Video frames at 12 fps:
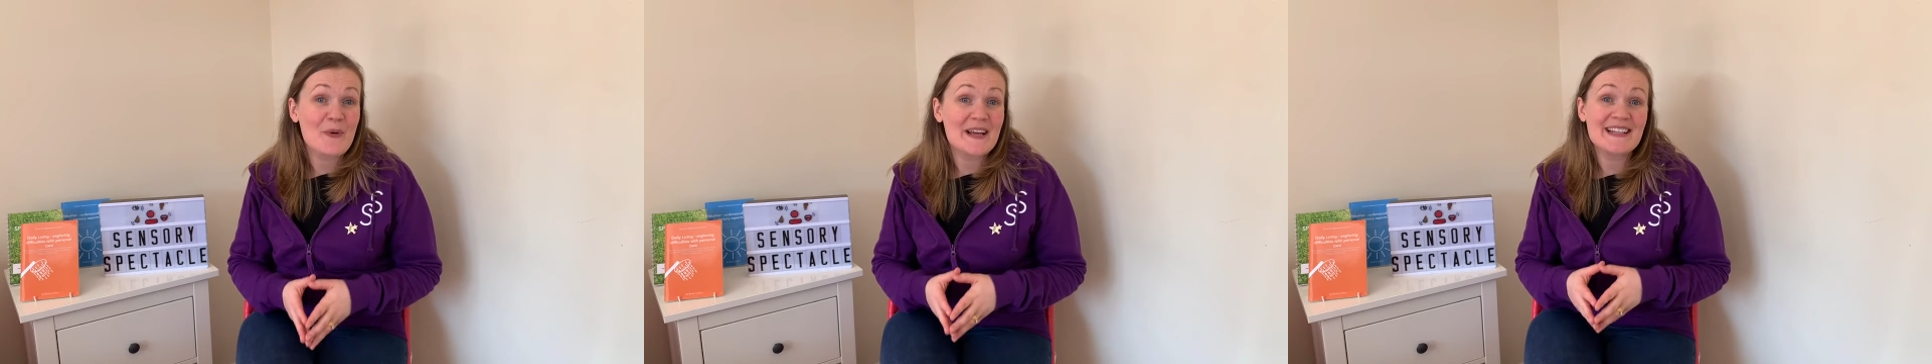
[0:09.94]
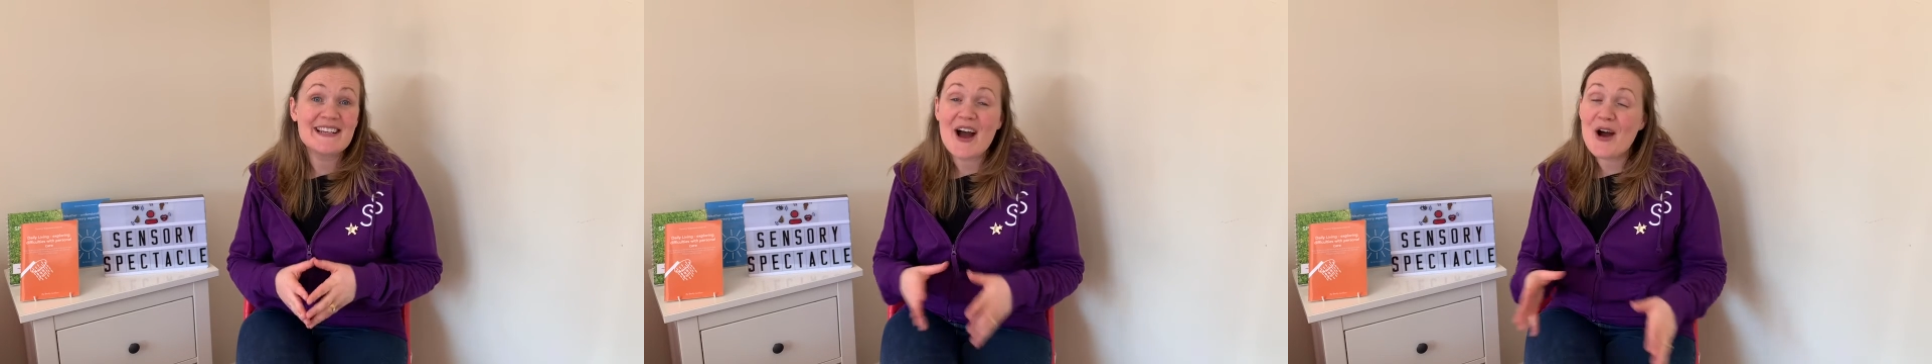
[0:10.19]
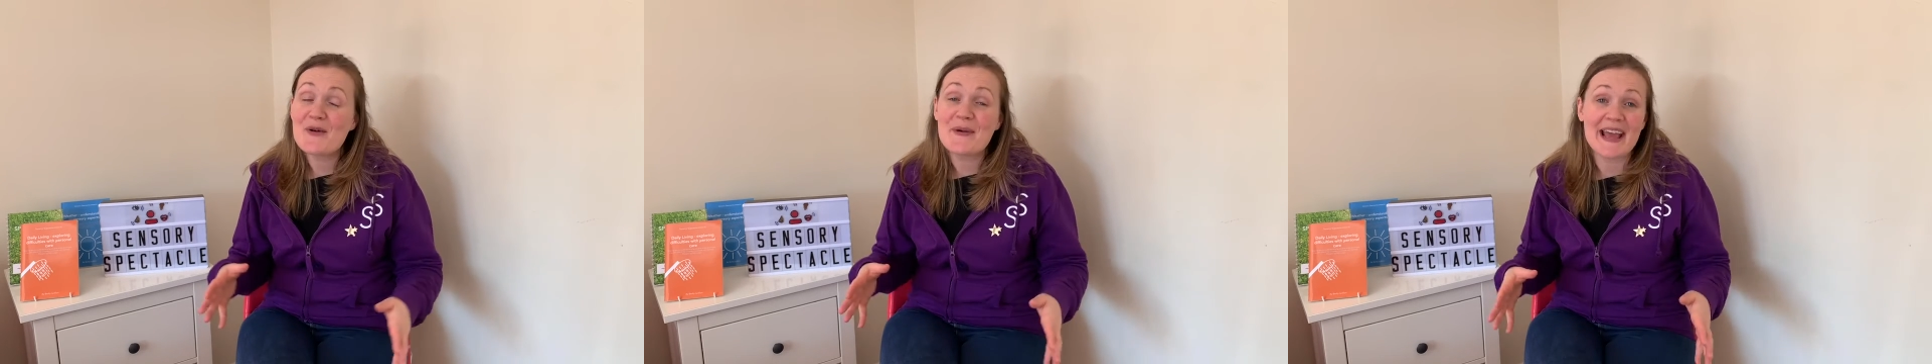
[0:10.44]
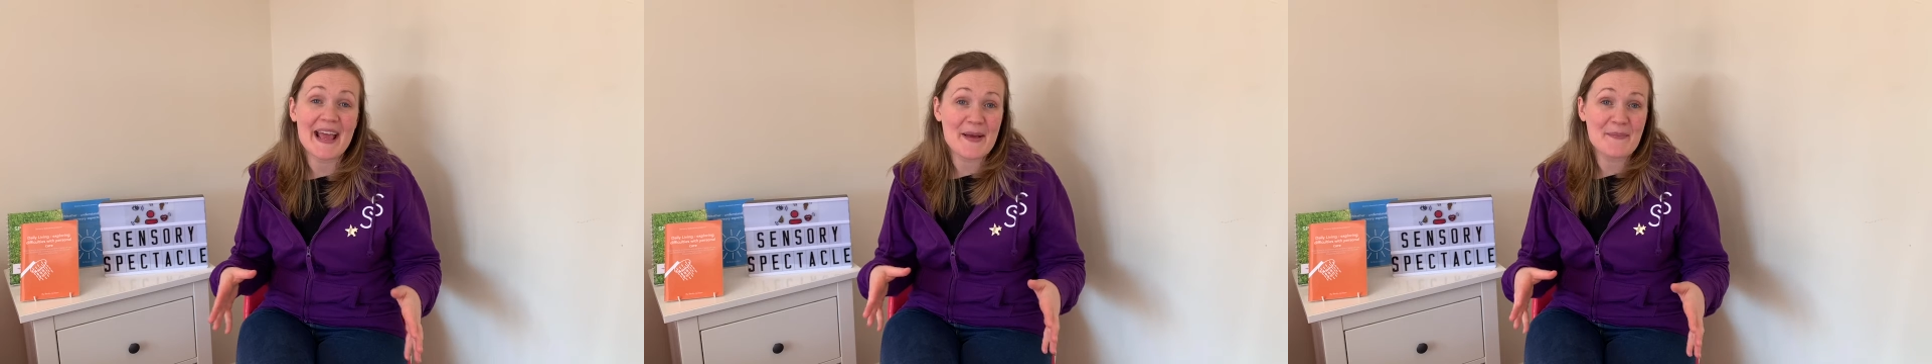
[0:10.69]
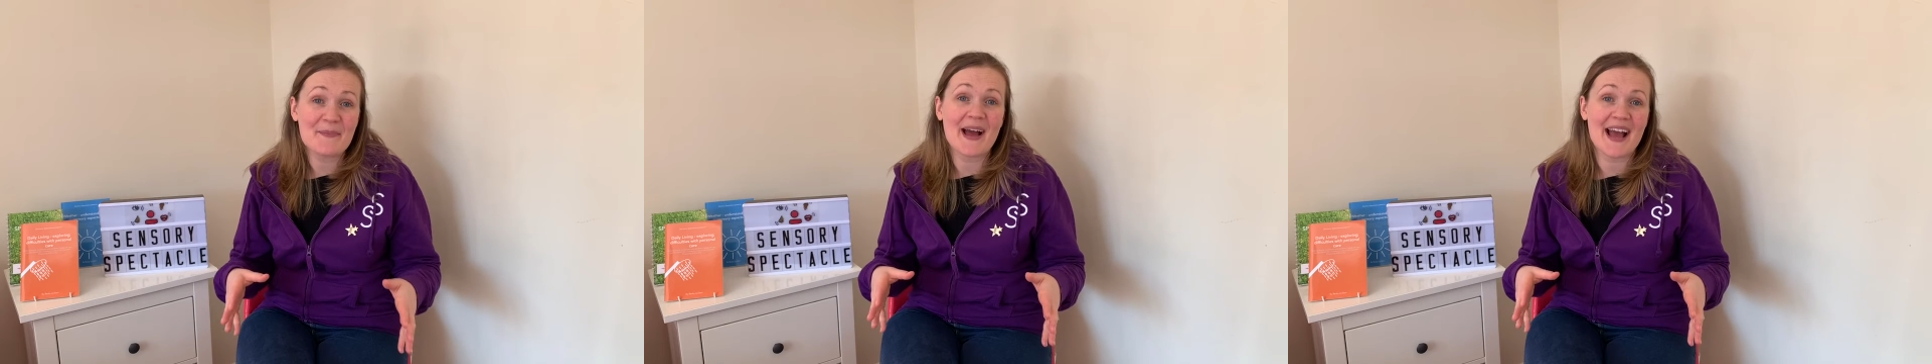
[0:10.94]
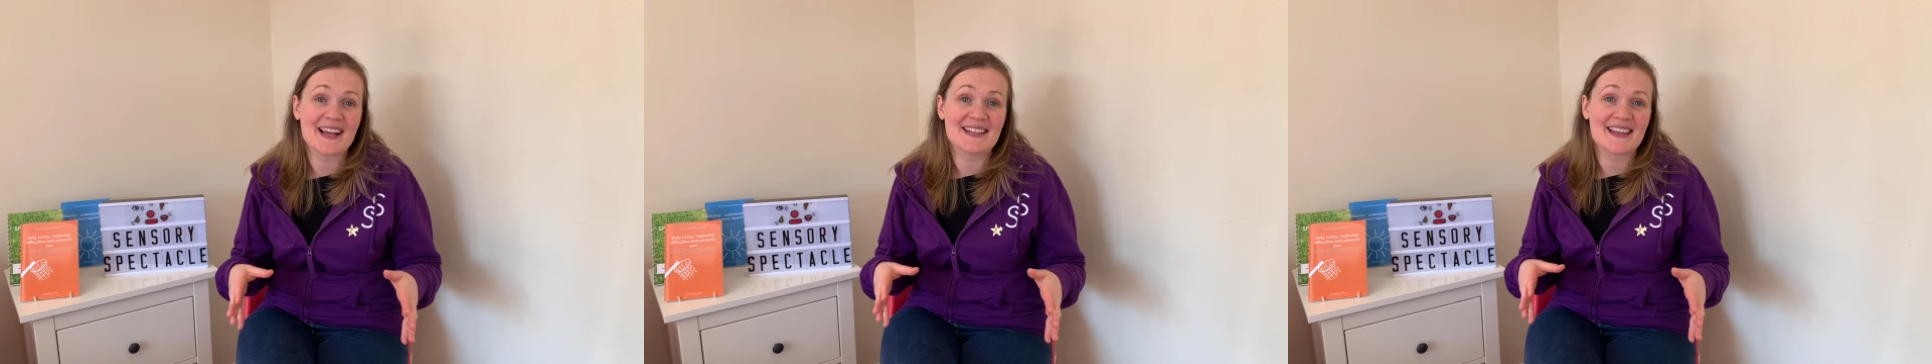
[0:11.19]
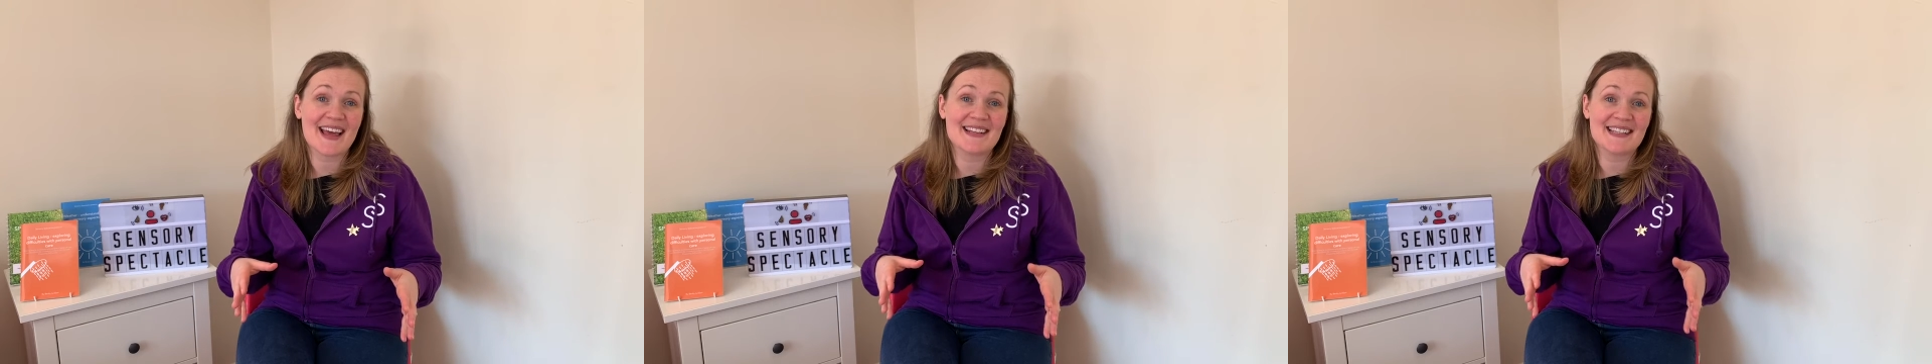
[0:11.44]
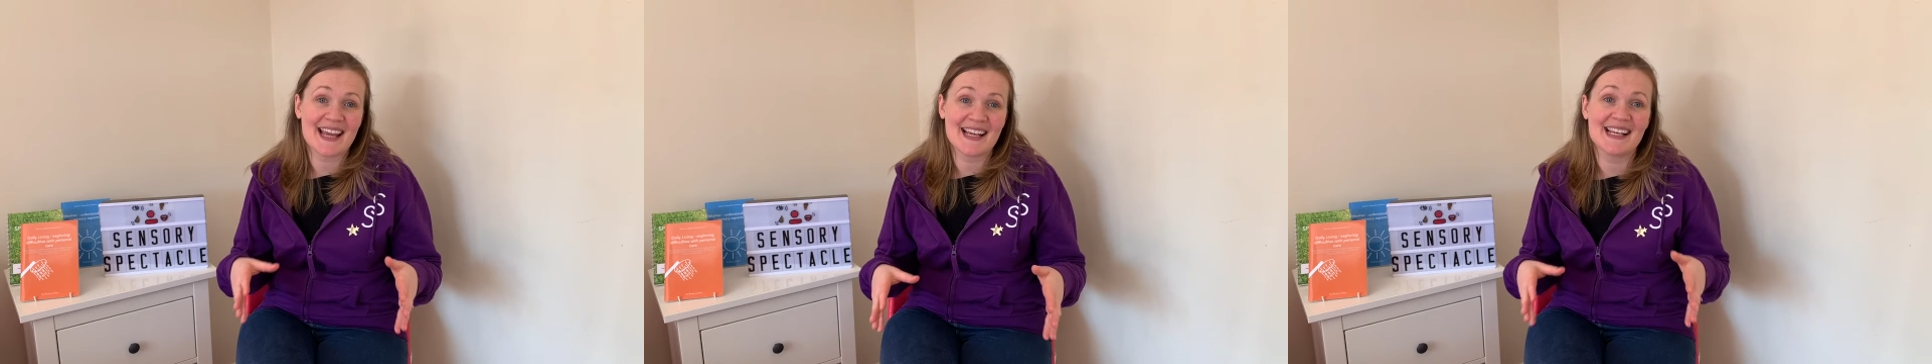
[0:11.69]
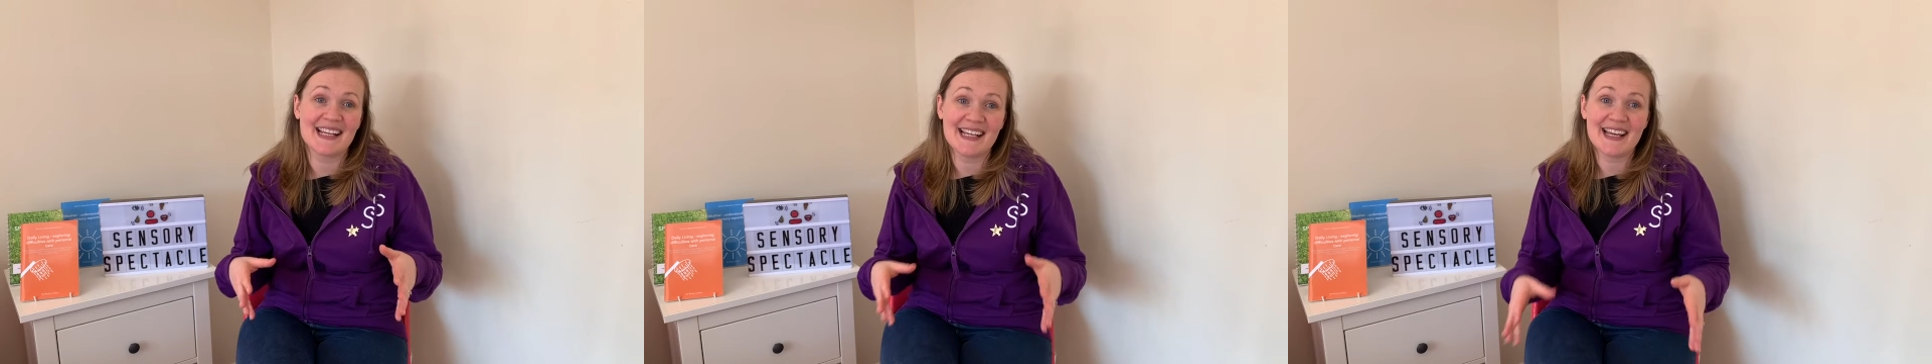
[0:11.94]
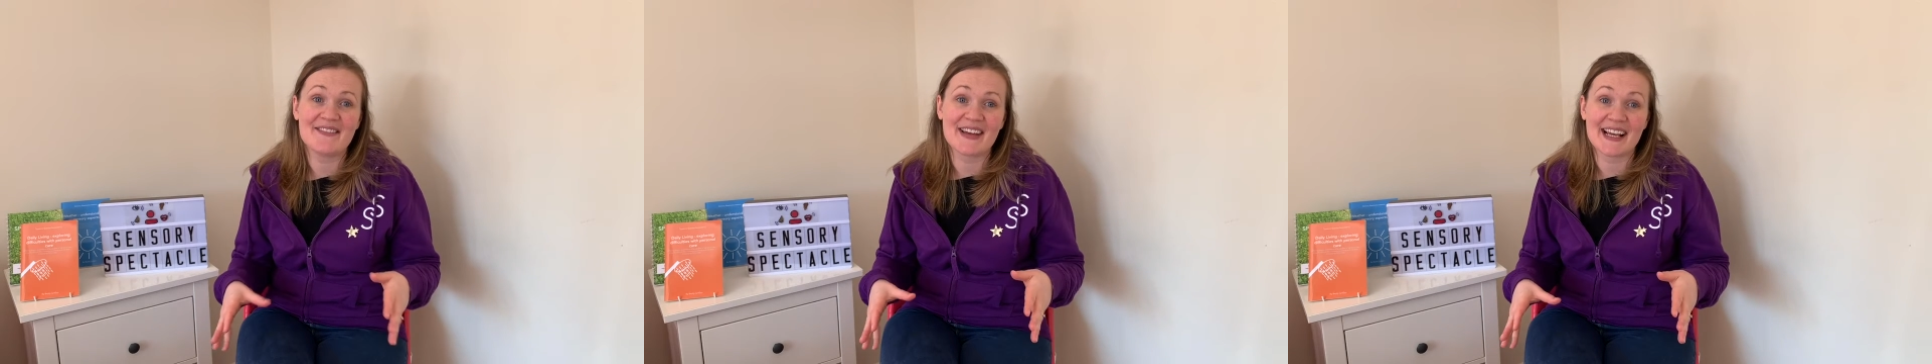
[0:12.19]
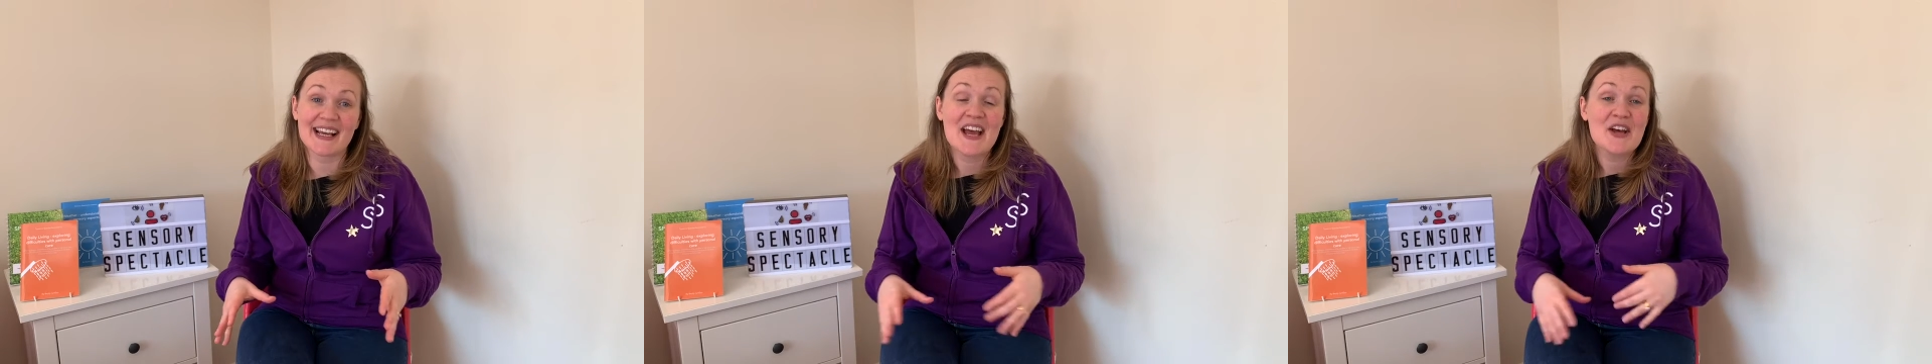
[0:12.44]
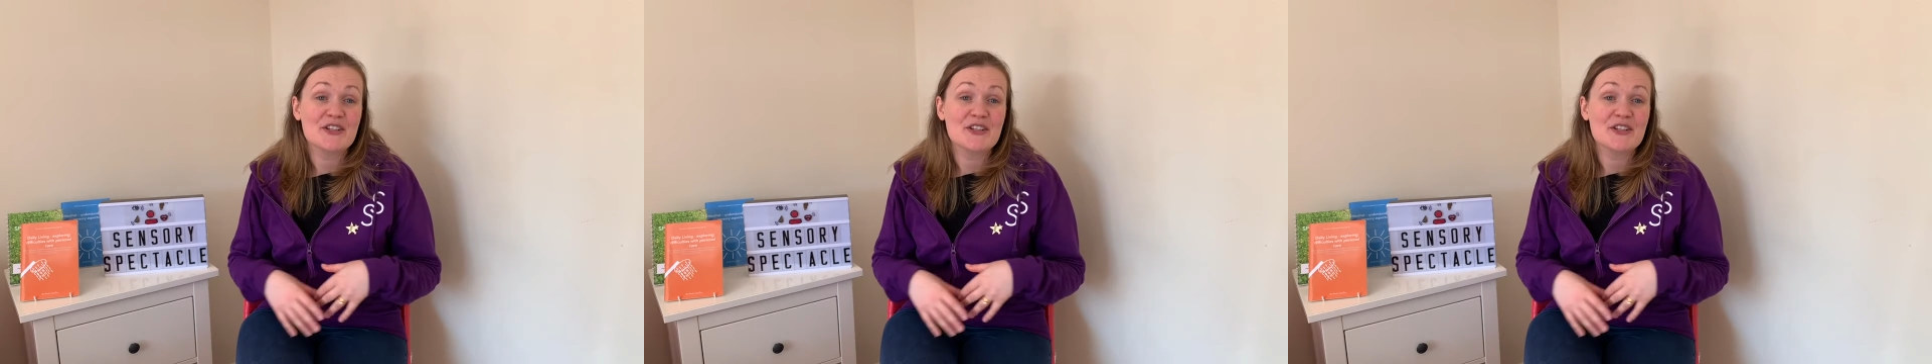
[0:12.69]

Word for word: we know it impacts their daily living.